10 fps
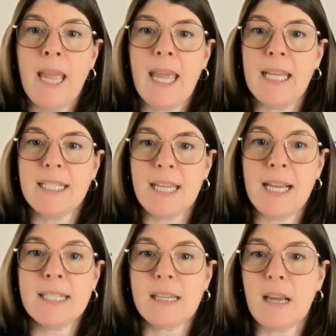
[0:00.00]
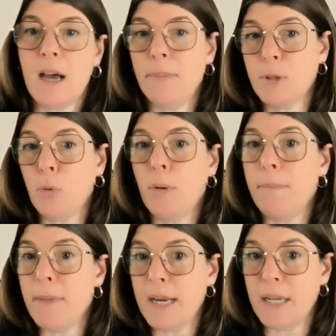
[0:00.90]
it takes up to a
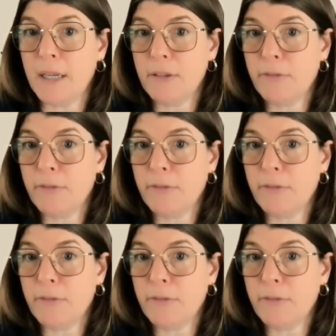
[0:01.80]
minute